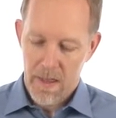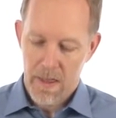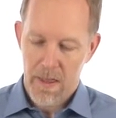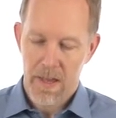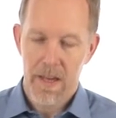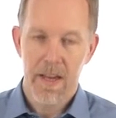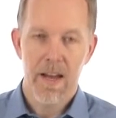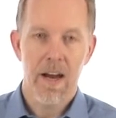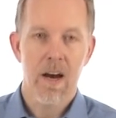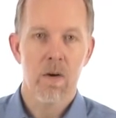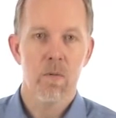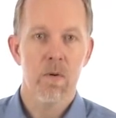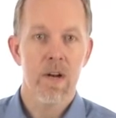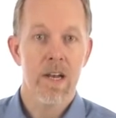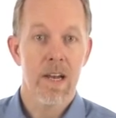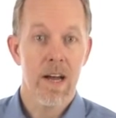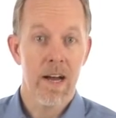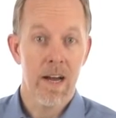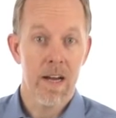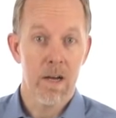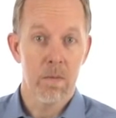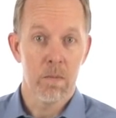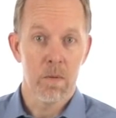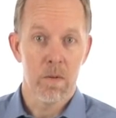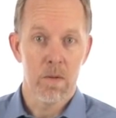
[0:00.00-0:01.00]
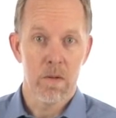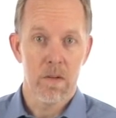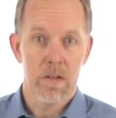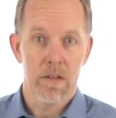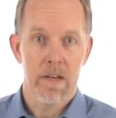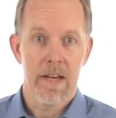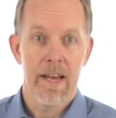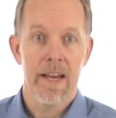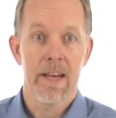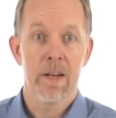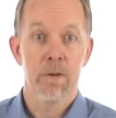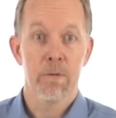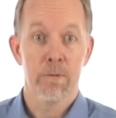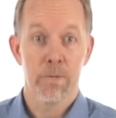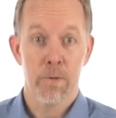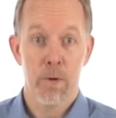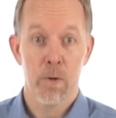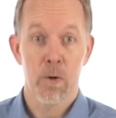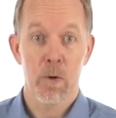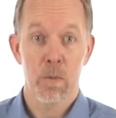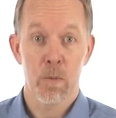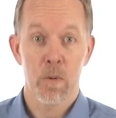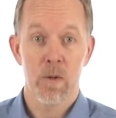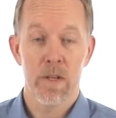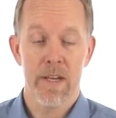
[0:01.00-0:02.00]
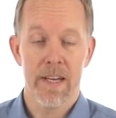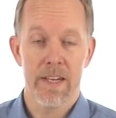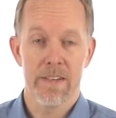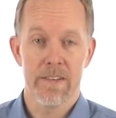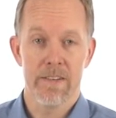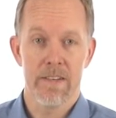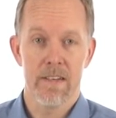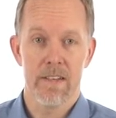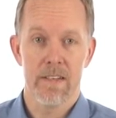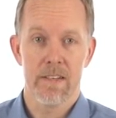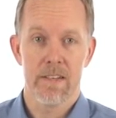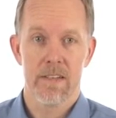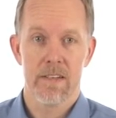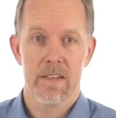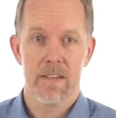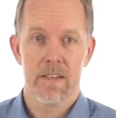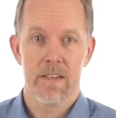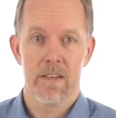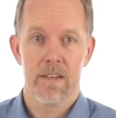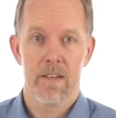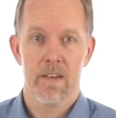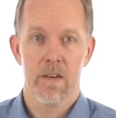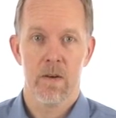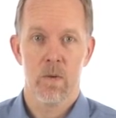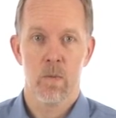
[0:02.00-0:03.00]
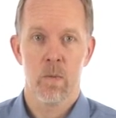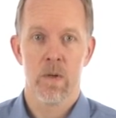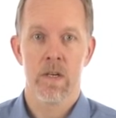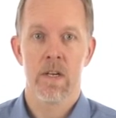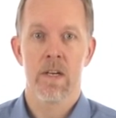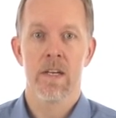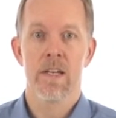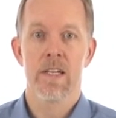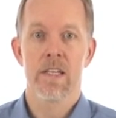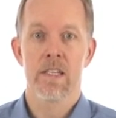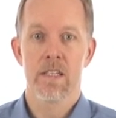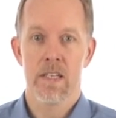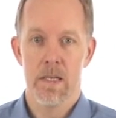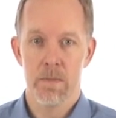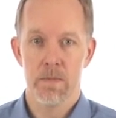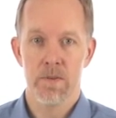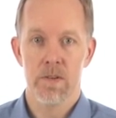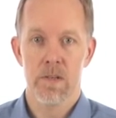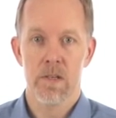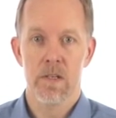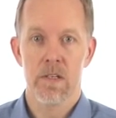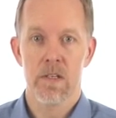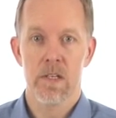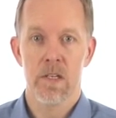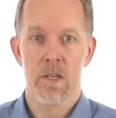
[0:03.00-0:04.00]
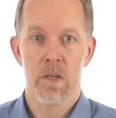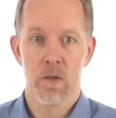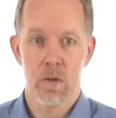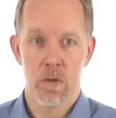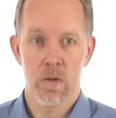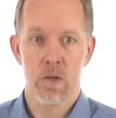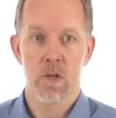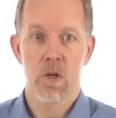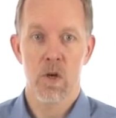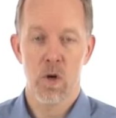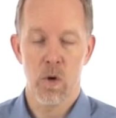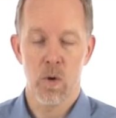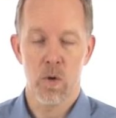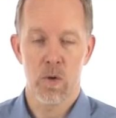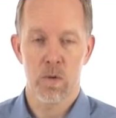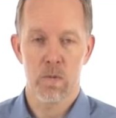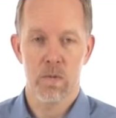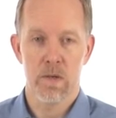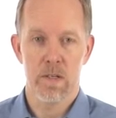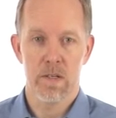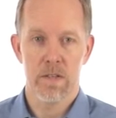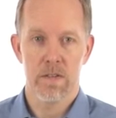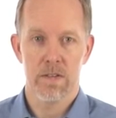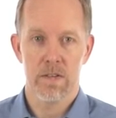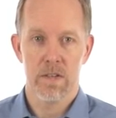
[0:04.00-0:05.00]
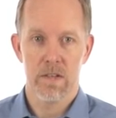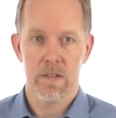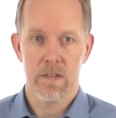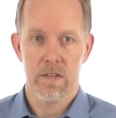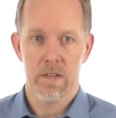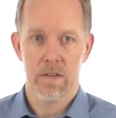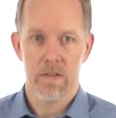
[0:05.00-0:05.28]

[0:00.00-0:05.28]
They are reliable and affordable headsets with an exceptionally good call quality,